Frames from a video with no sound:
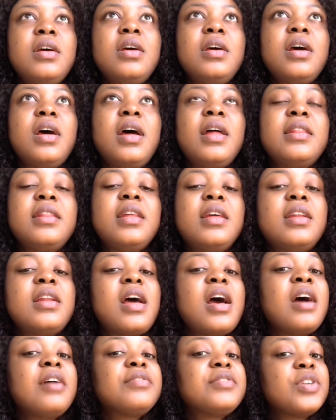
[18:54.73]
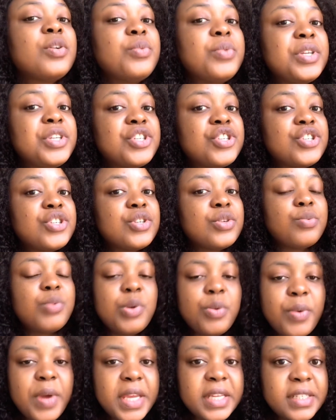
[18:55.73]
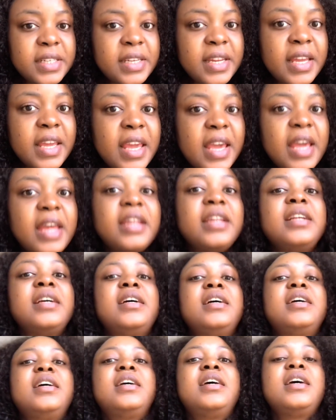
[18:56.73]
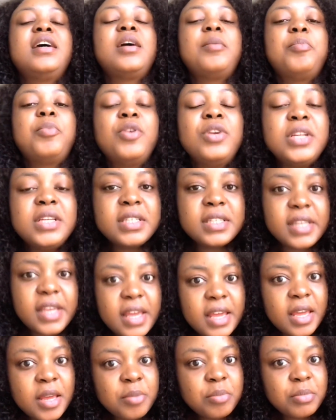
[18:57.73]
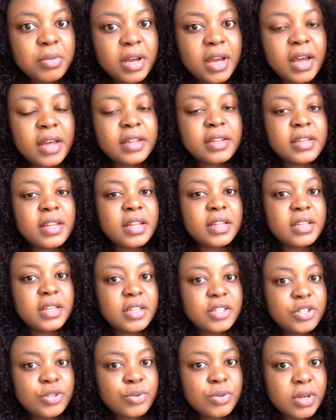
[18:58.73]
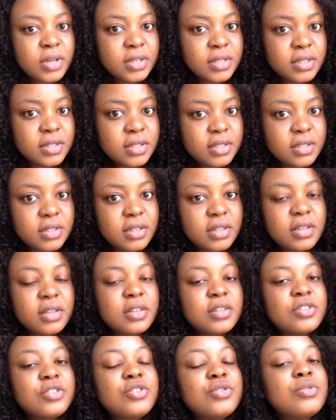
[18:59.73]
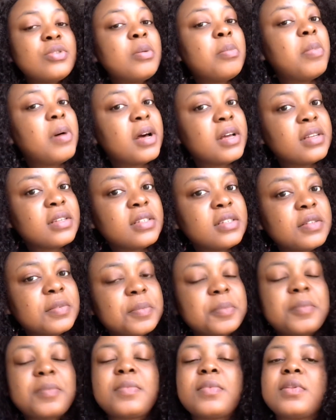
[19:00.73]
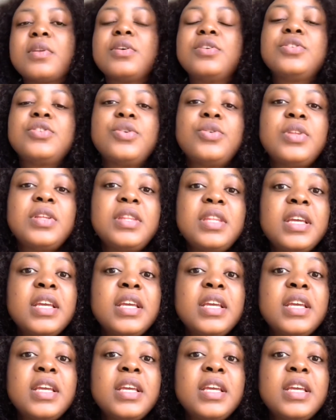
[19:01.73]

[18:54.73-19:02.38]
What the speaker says: And then after which we waited again. Police came and then they took us to the bus. So the thing